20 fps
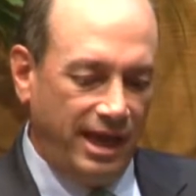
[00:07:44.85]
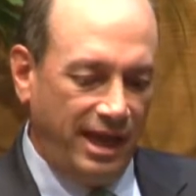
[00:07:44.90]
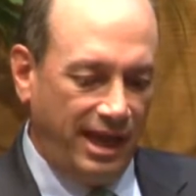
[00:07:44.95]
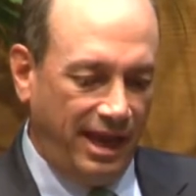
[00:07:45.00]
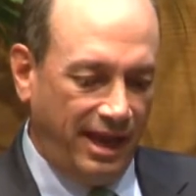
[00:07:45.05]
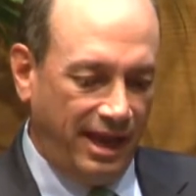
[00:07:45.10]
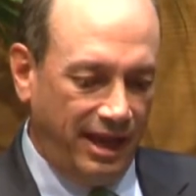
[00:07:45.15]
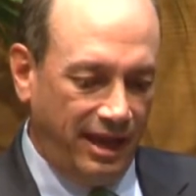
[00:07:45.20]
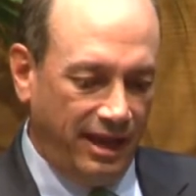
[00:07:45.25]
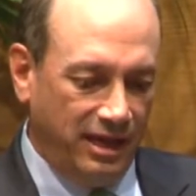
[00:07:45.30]

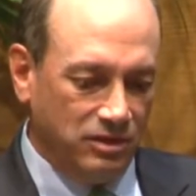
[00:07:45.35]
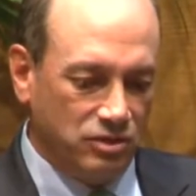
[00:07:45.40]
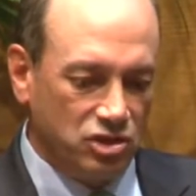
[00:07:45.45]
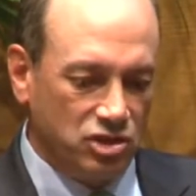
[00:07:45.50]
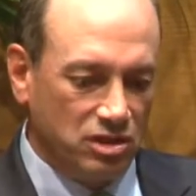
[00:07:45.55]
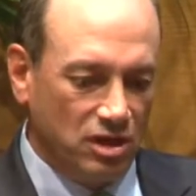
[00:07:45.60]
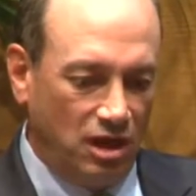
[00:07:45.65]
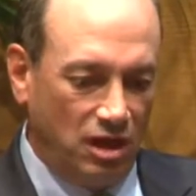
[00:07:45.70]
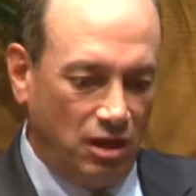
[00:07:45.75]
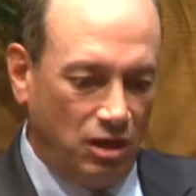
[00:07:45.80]
And
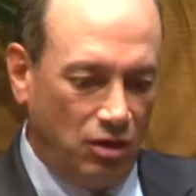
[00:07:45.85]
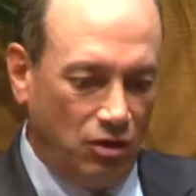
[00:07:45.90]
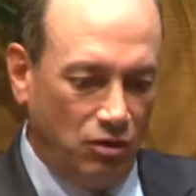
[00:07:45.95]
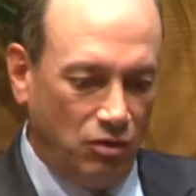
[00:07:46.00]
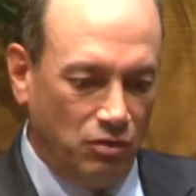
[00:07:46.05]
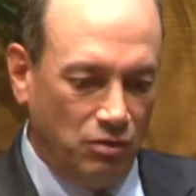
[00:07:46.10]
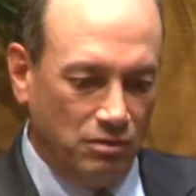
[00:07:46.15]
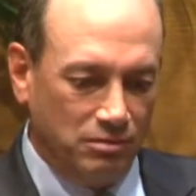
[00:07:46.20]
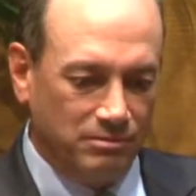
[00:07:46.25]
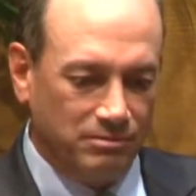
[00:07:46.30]

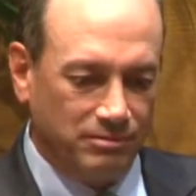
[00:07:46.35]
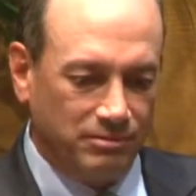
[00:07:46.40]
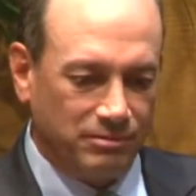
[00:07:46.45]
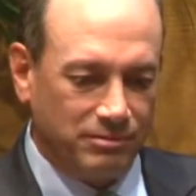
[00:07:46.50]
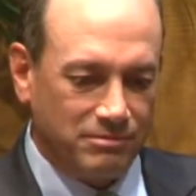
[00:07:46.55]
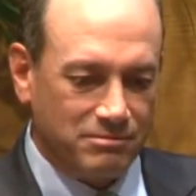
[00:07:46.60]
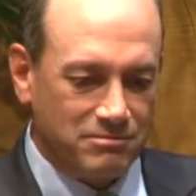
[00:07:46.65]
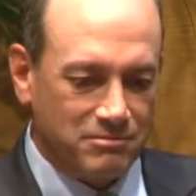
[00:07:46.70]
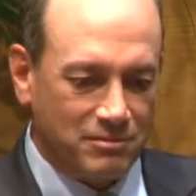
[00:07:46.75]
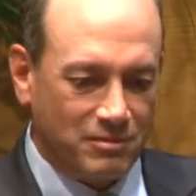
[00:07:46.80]
so
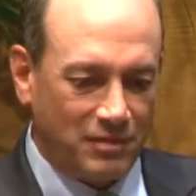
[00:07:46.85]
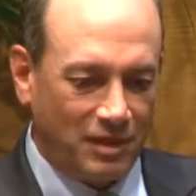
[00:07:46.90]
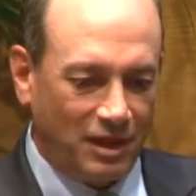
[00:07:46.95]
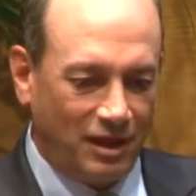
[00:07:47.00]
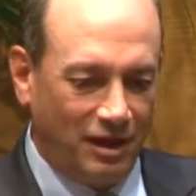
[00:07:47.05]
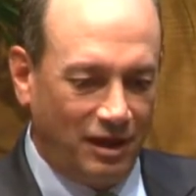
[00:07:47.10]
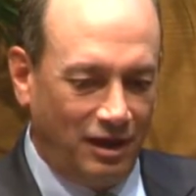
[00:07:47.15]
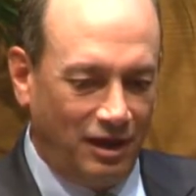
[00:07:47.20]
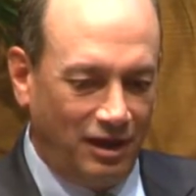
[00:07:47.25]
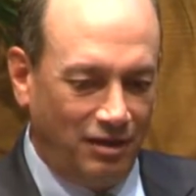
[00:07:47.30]

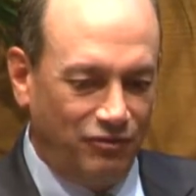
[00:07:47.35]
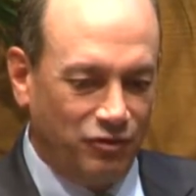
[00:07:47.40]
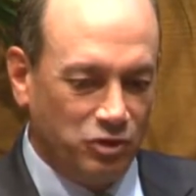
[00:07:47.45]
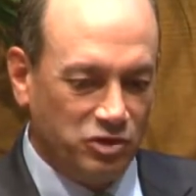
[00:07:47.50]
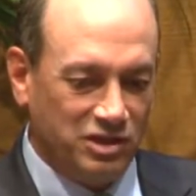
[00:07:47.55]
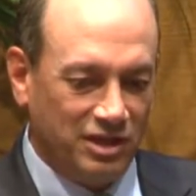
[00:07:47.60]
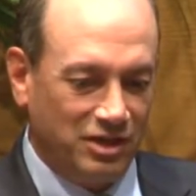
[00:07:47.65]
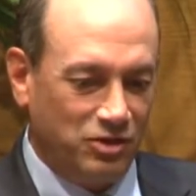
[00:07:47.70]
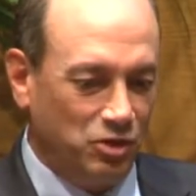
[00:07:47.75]
first